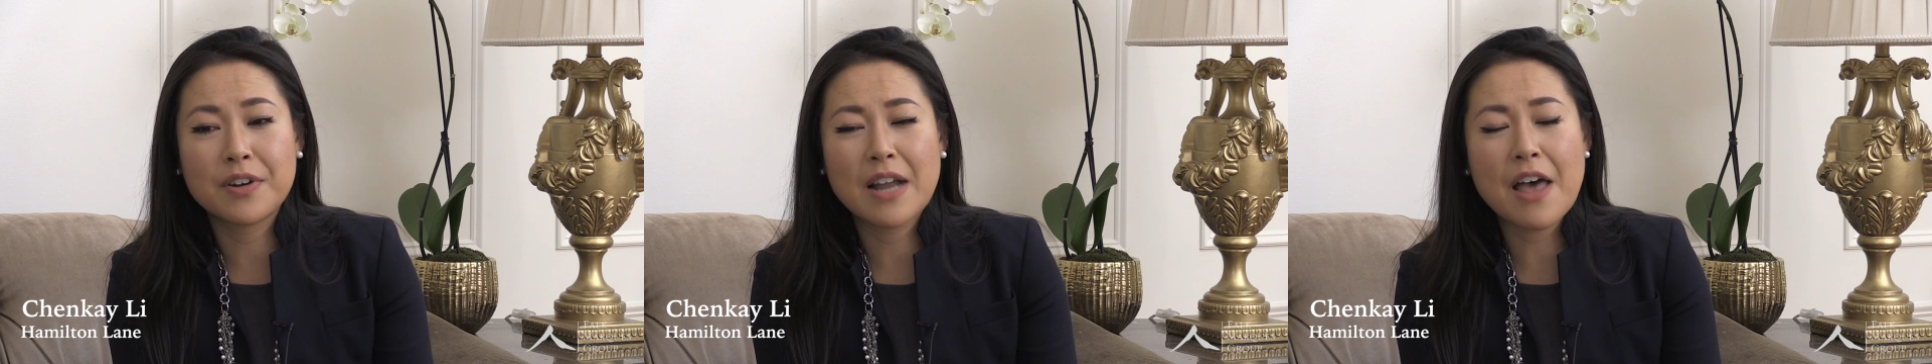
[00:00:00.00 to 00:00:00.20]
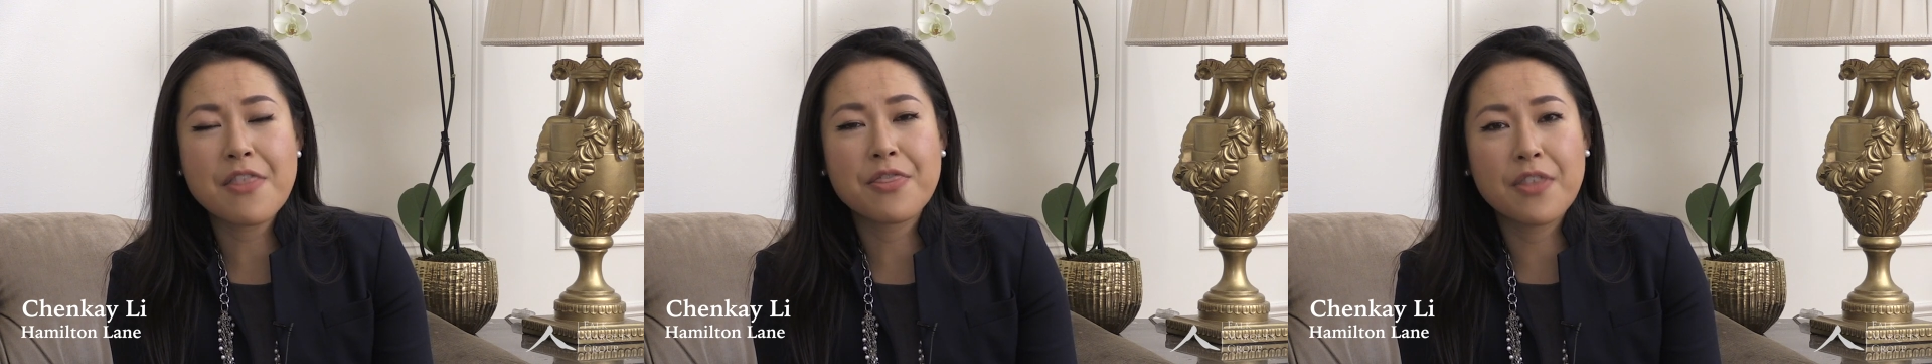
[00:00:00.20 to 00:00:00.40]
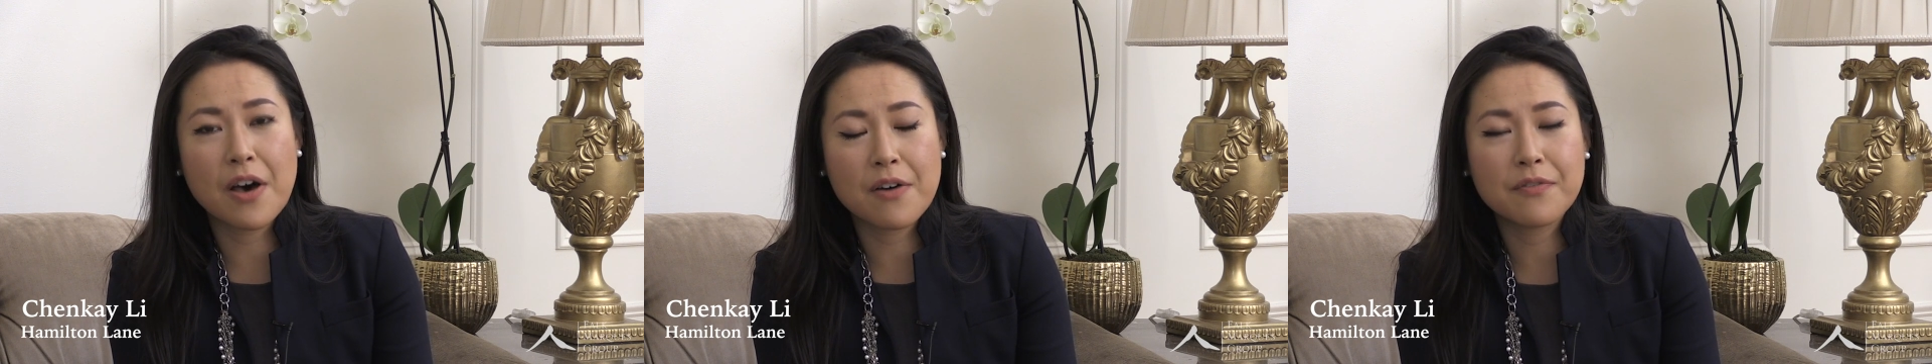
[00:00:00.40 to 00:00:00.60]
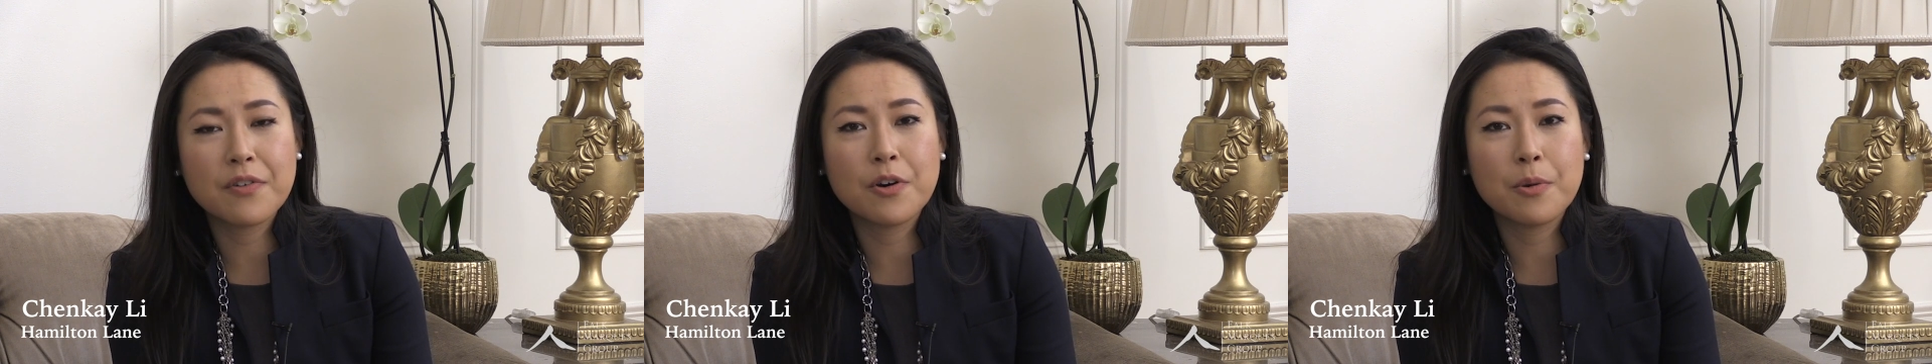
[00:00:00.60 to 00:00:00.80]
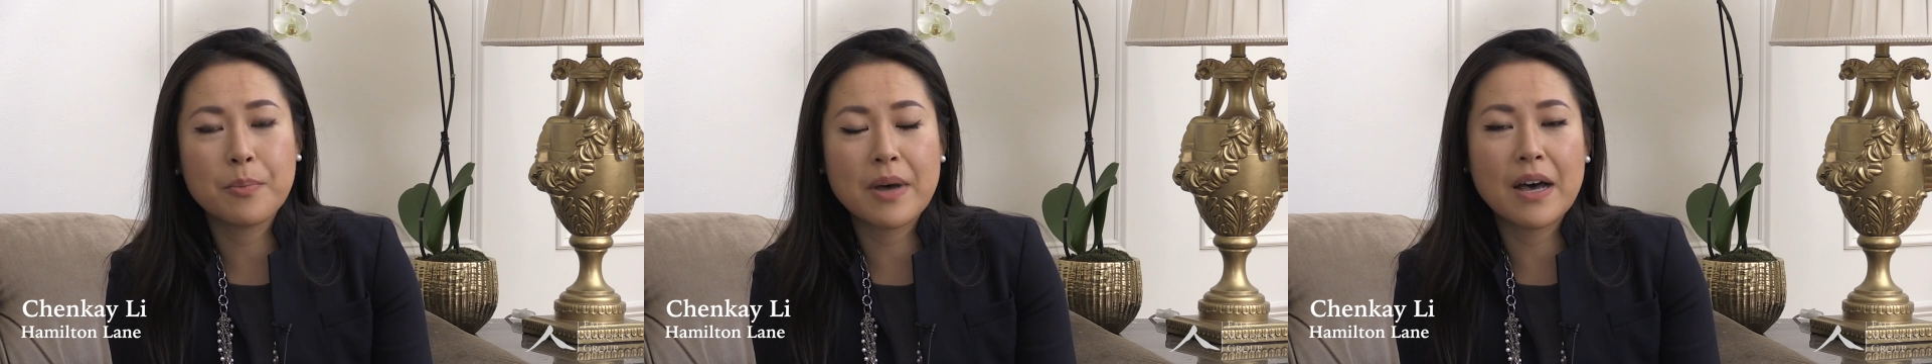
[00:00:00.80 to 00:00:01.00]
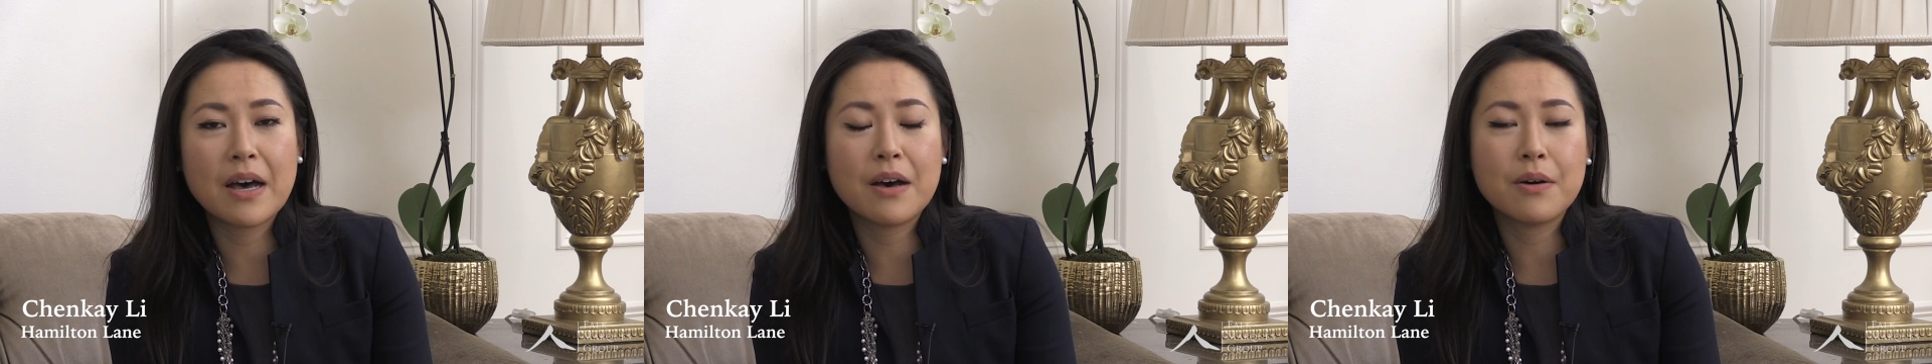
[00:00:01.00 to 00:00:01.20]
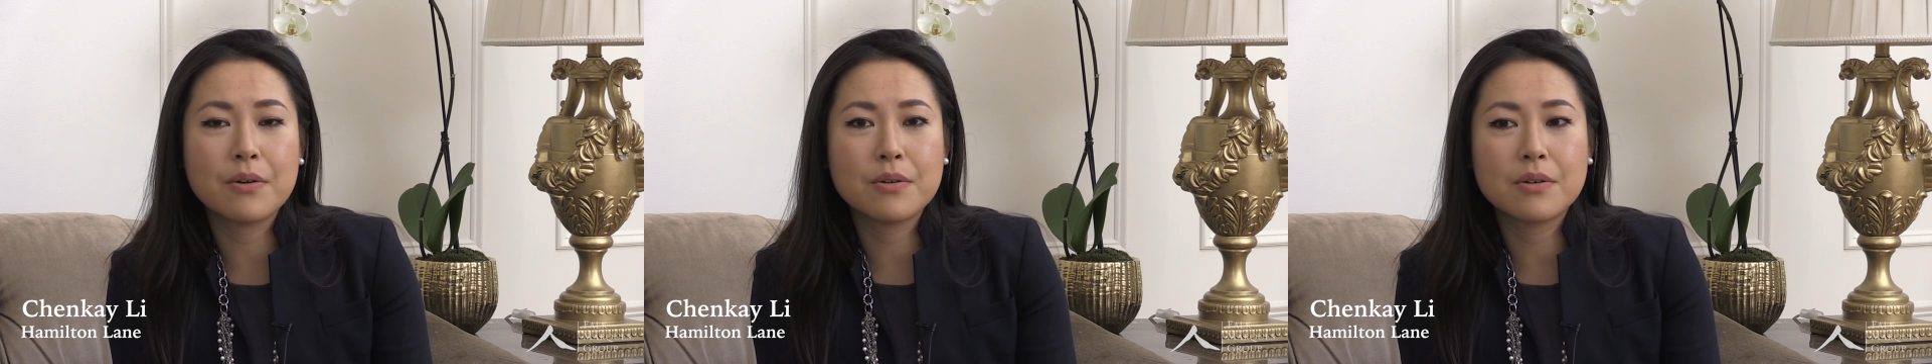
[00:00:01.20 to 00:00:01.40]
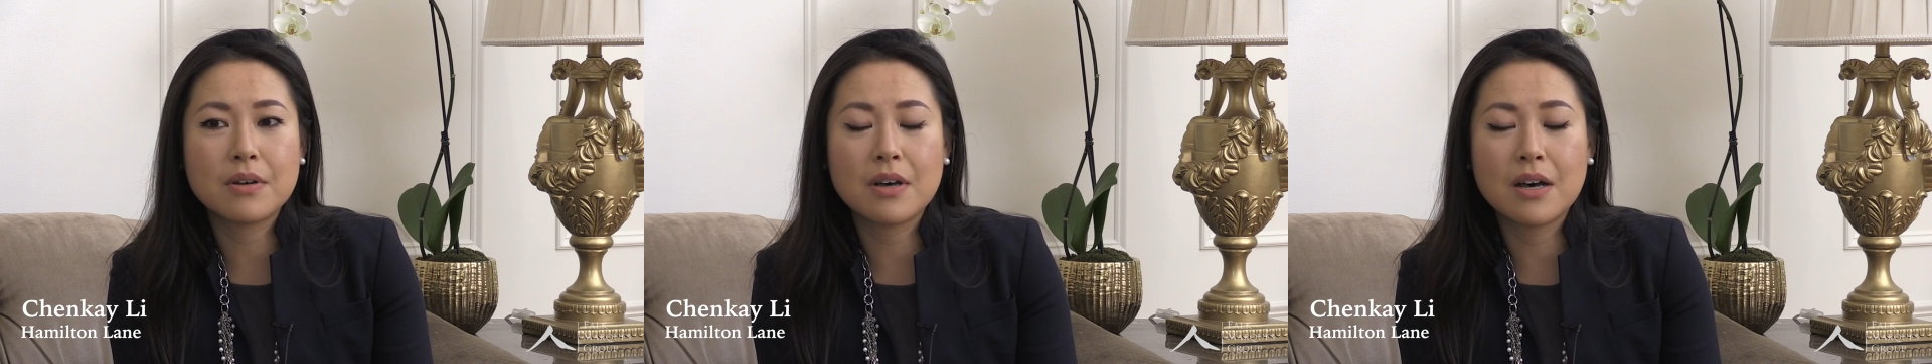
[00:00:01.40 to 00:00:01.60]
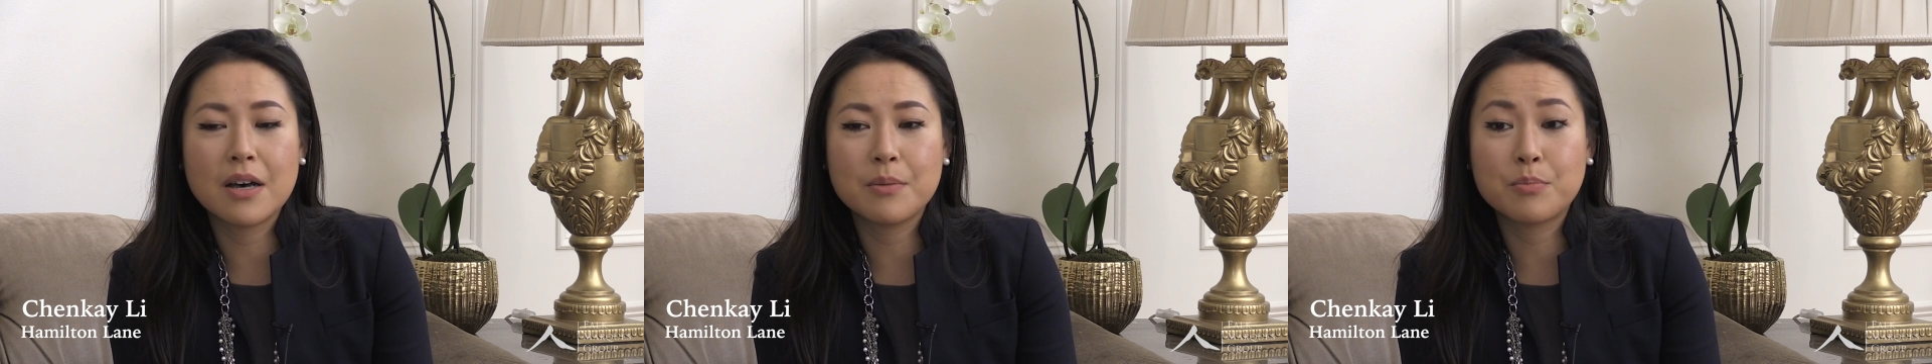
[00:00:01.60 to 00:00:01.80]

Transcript: you're not thoughtful about